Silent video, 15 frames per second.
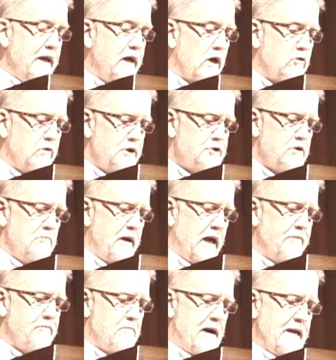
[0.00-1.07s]
about being a
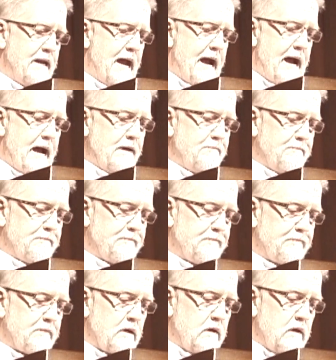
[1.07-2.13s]
Christian man from my dad.
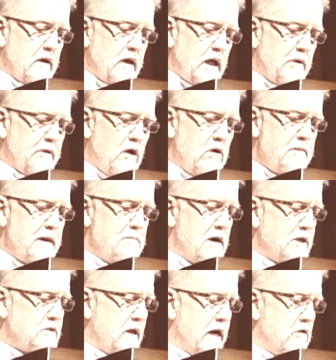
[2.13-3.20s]
It would only
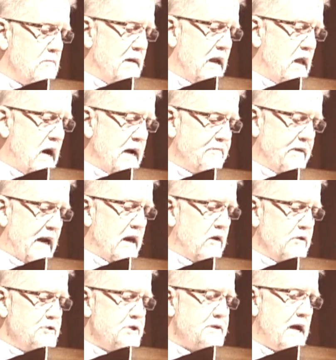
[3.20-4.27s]
be much later in my life
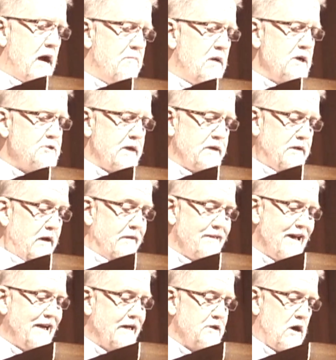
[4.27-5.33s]
that I learned just how much
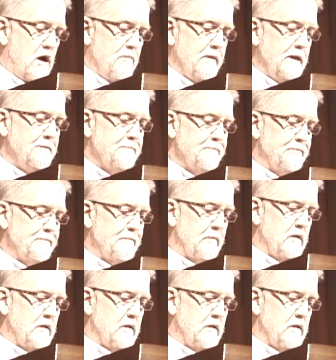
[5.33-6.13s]
that he taught me.